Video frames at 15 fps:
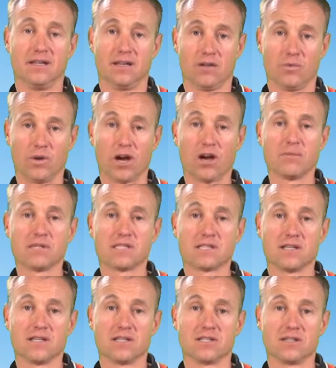We hope to see
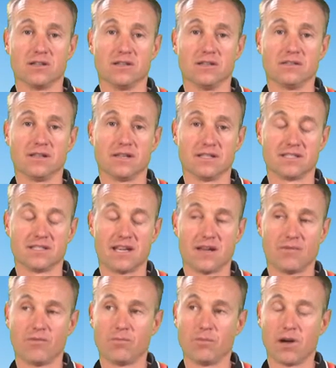you soon at
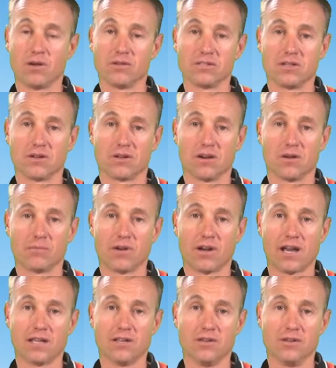
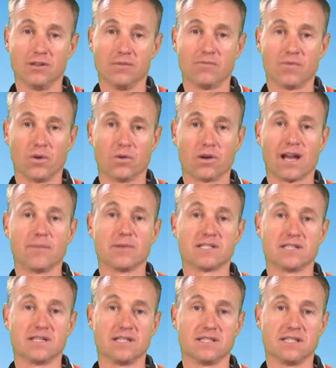stanfordmowers.com.au, or come and see
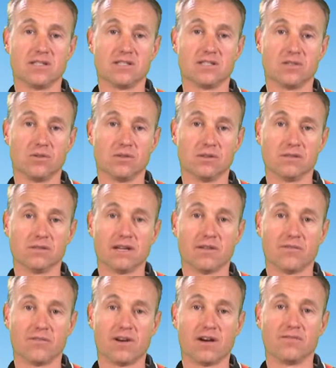us in store at
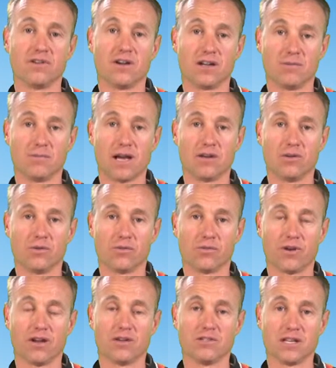590 Main North
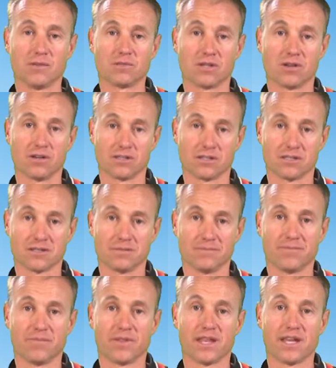Road, Jepps Cross.
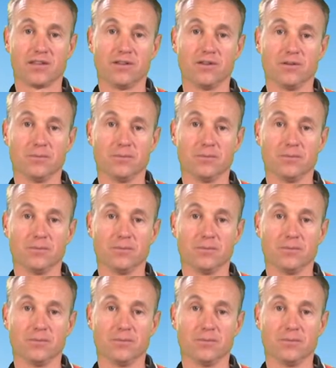Thank you.